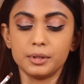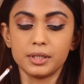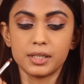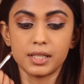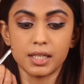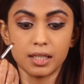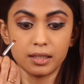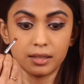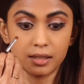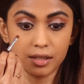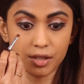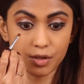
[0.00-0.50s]
gonna
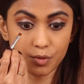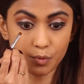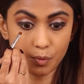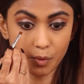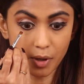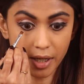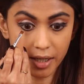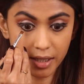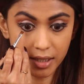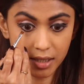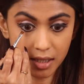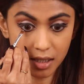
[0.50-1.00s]
take this
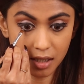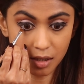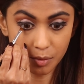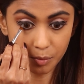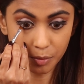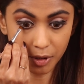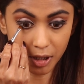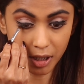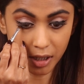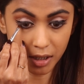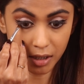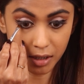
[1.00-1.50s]
white and
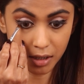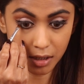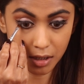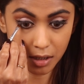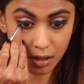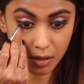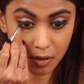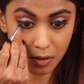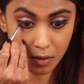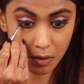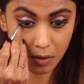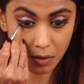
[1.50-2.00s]
apply it